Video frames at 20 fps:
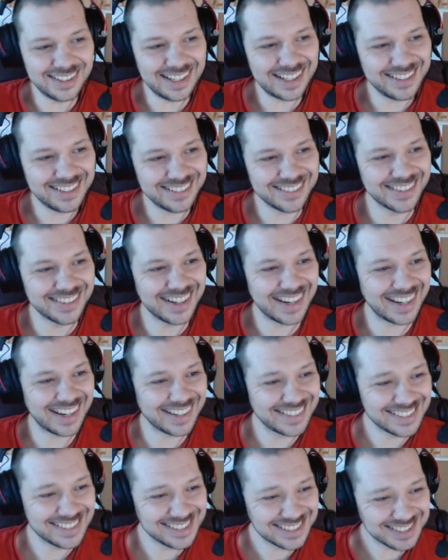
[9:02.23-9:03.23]
at that little guy.
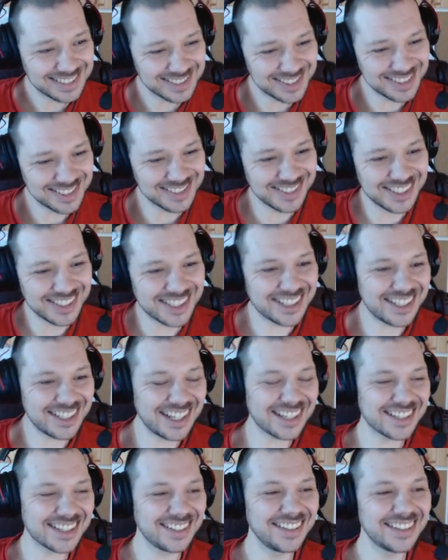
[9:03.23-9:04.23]
Would you
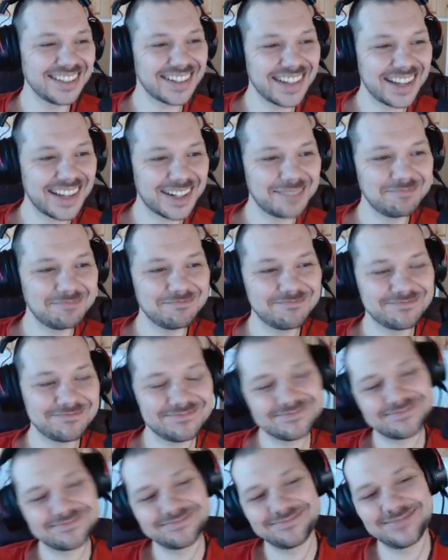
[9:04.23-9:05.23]
just look at him?
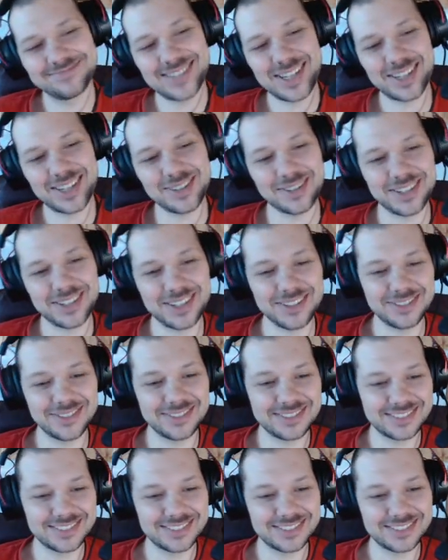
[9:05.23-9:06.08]
Mm, so cute.